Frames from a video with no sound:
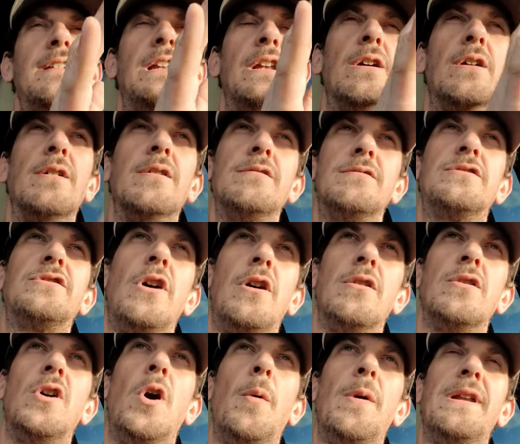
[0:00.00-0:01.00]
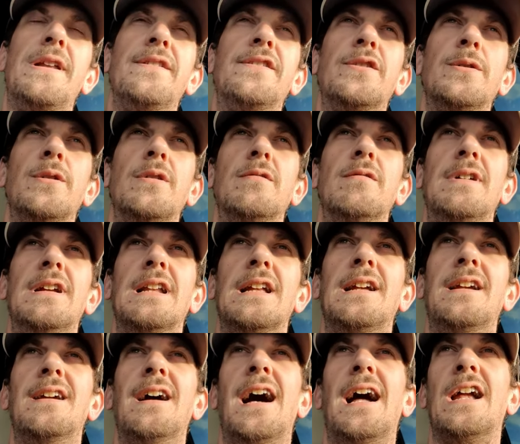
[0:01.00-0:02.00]
you know, sort of going into a
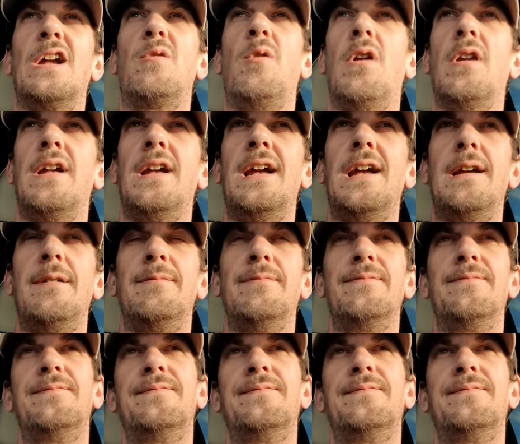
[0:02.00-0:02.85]
really high quality